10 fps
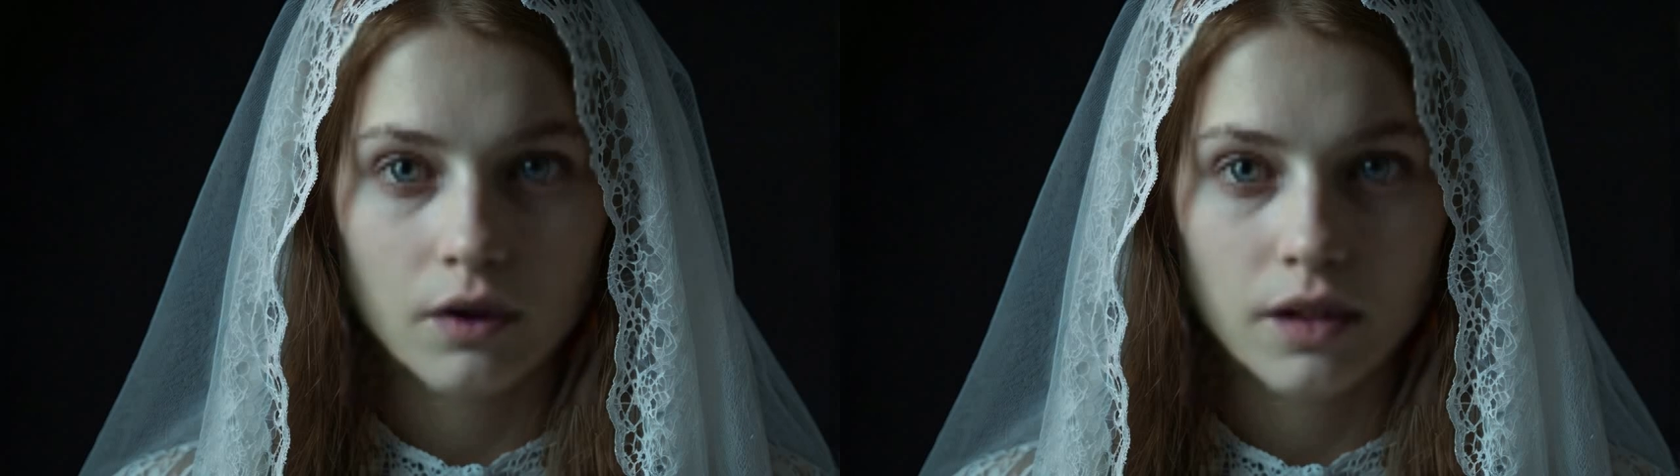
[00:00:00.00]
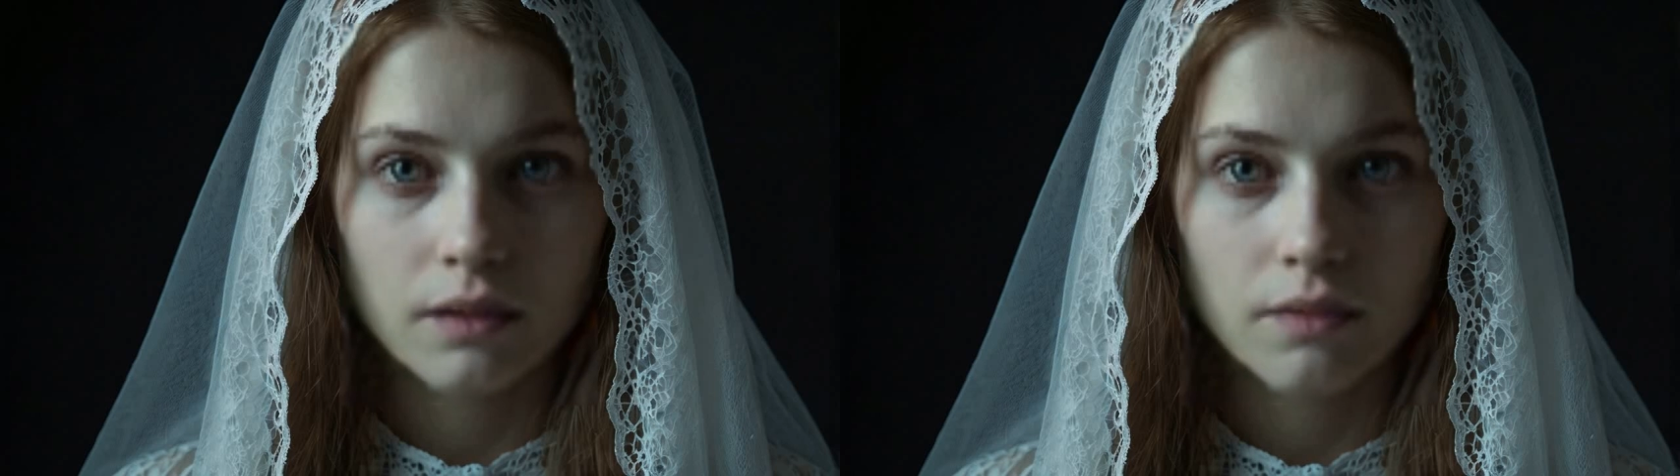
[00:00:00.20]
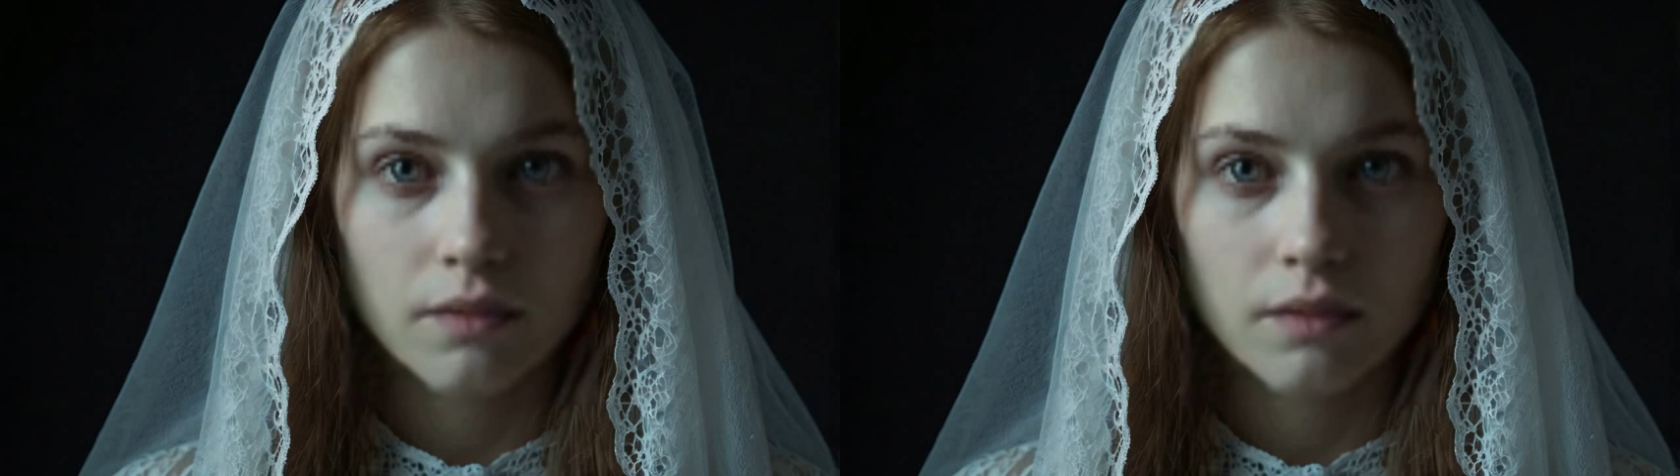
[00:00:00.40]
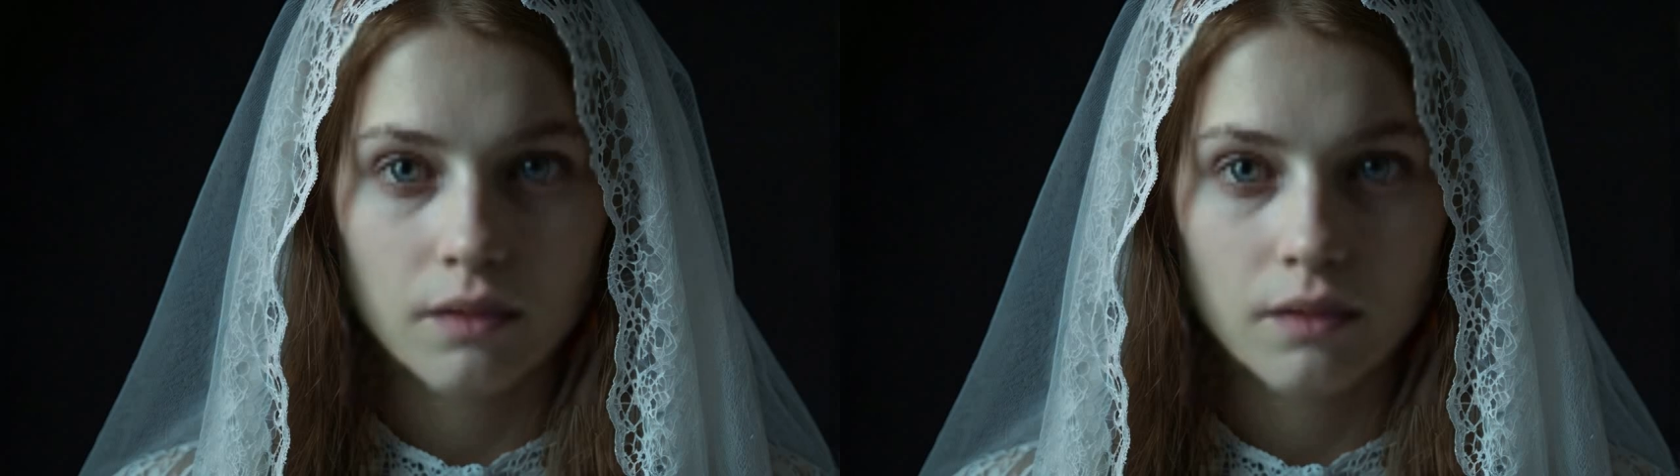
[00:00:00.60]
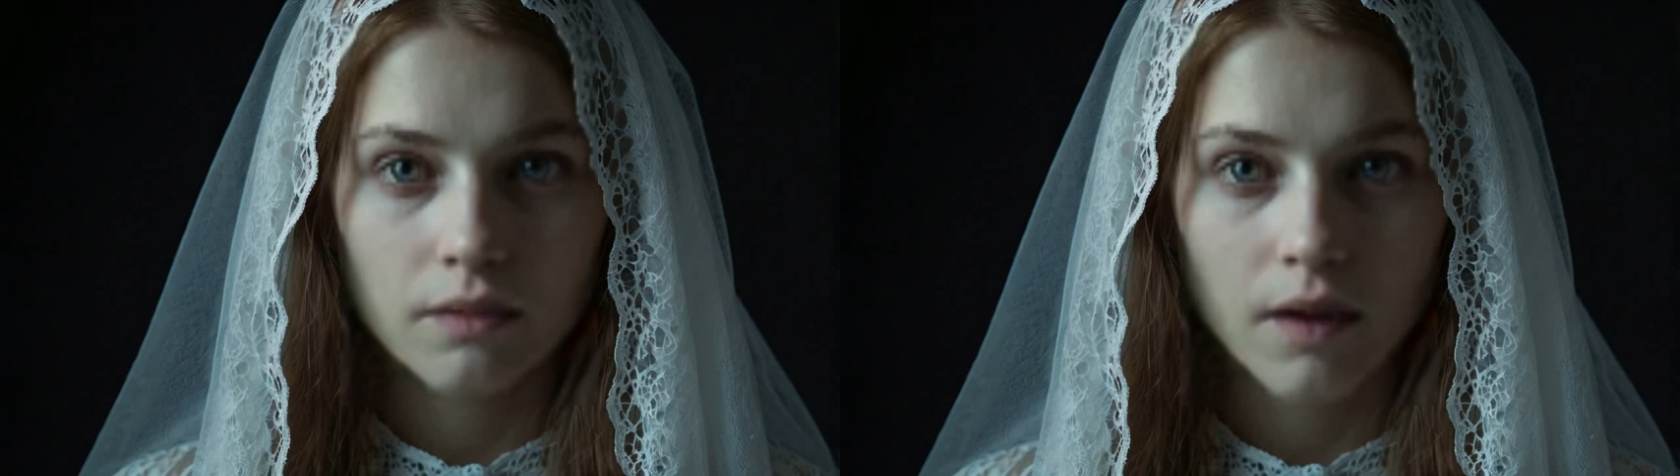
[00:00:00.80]
them.
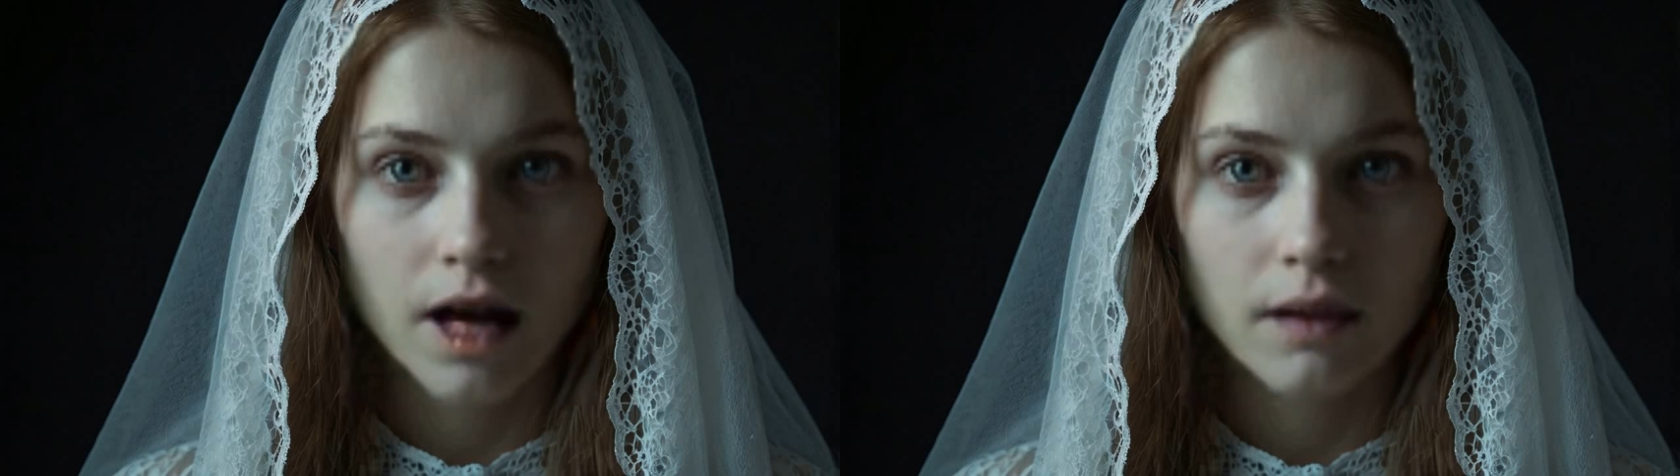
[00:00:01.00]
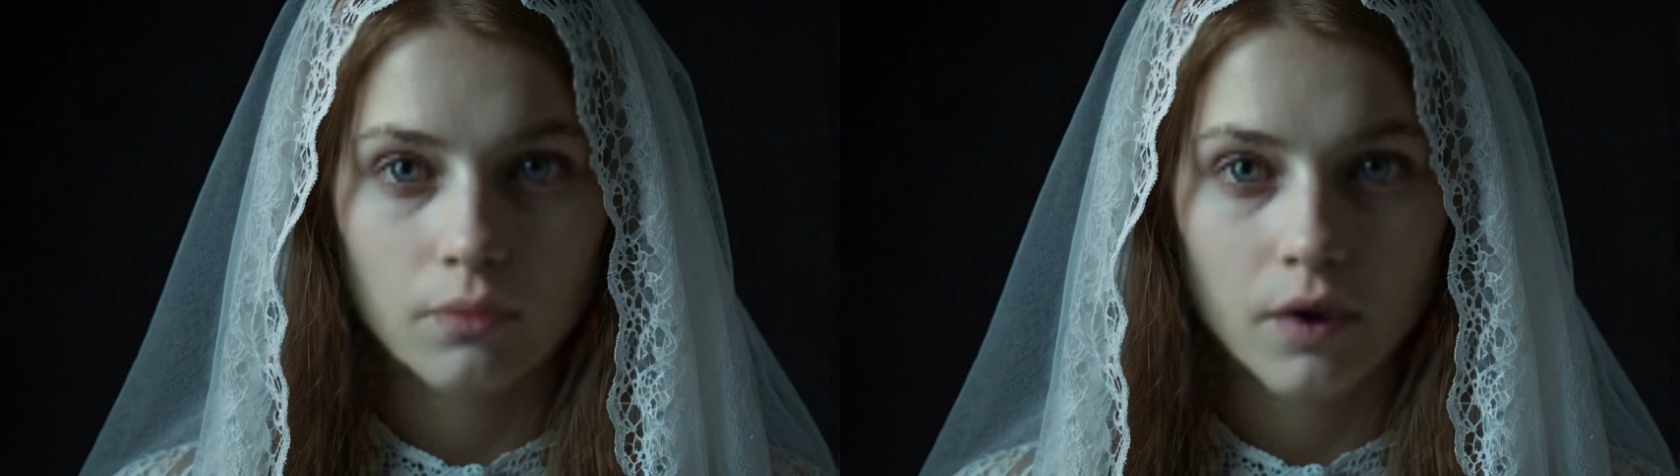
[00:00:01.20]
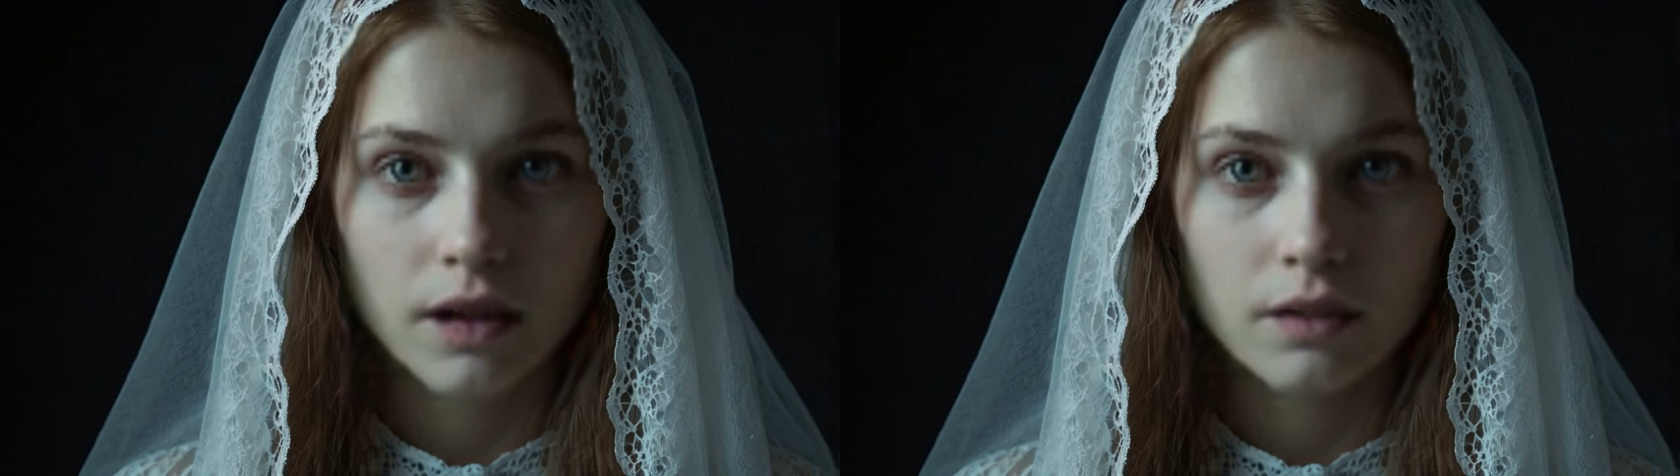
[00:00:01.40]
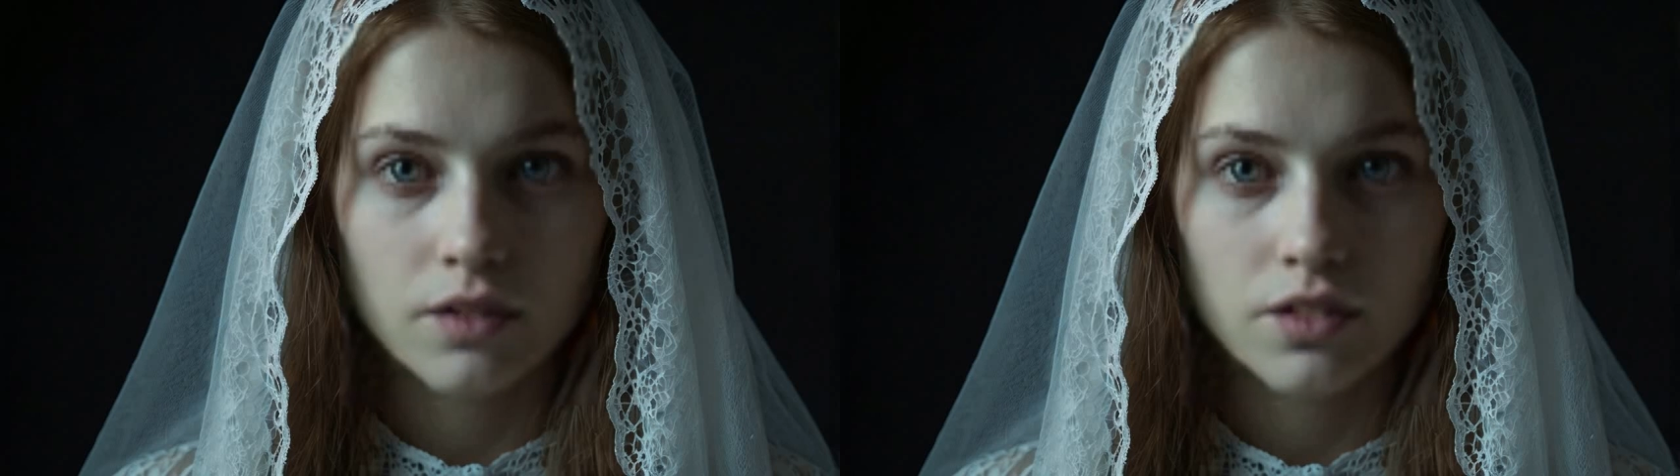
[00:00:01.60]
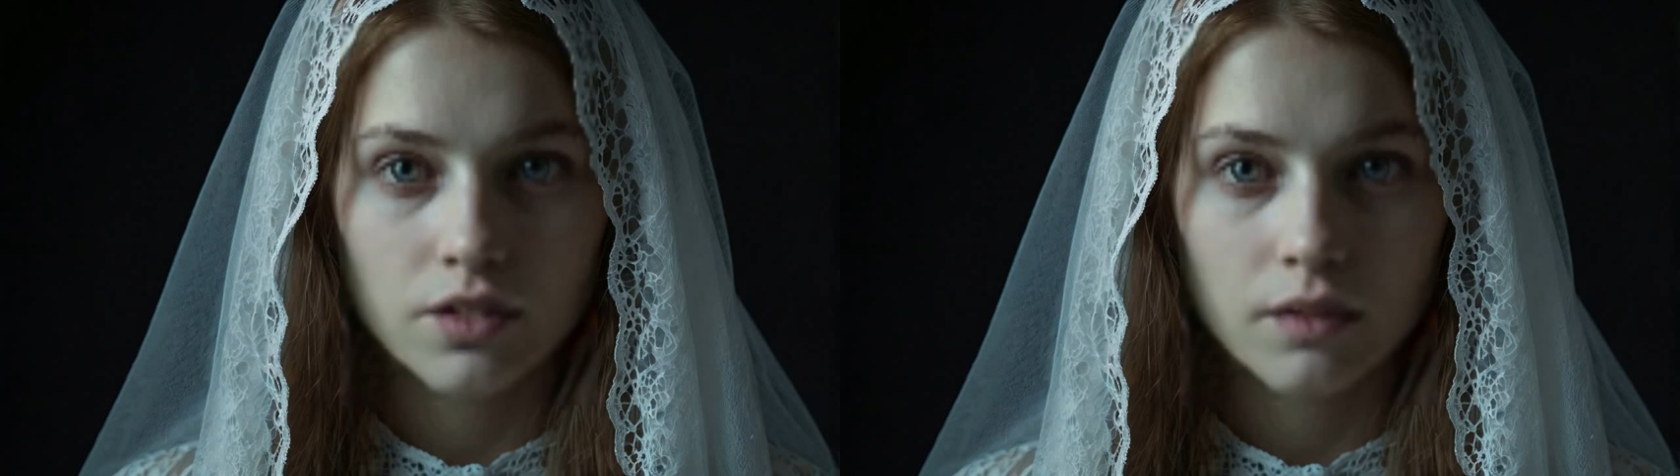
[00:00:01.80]

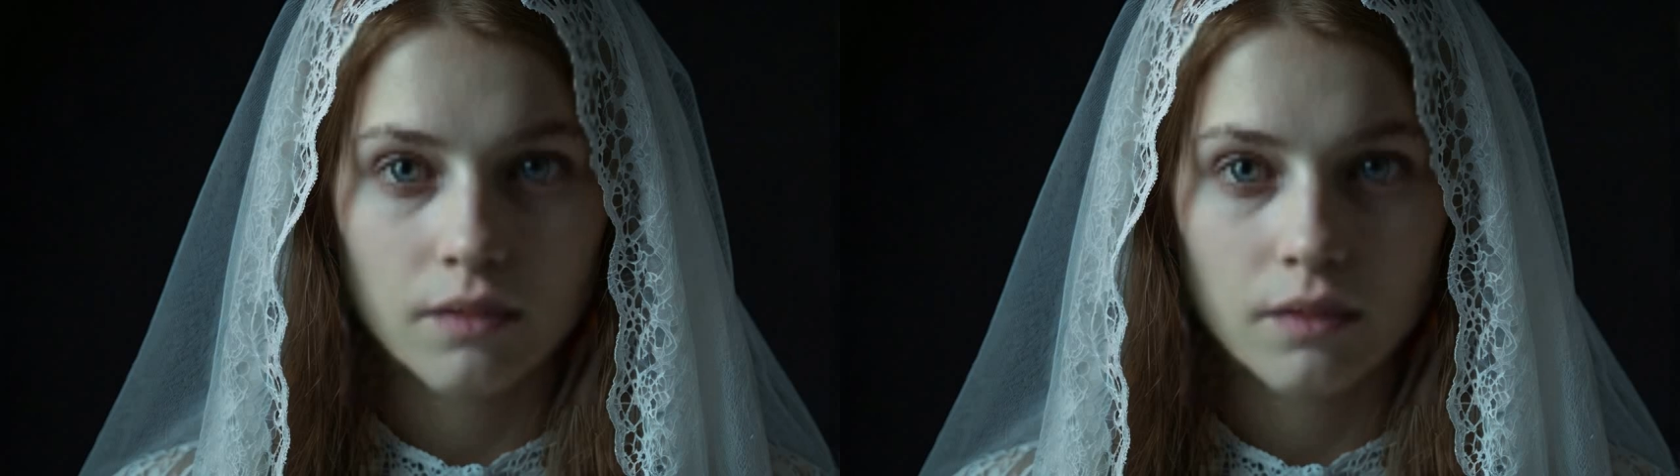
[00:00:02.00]
Handprints.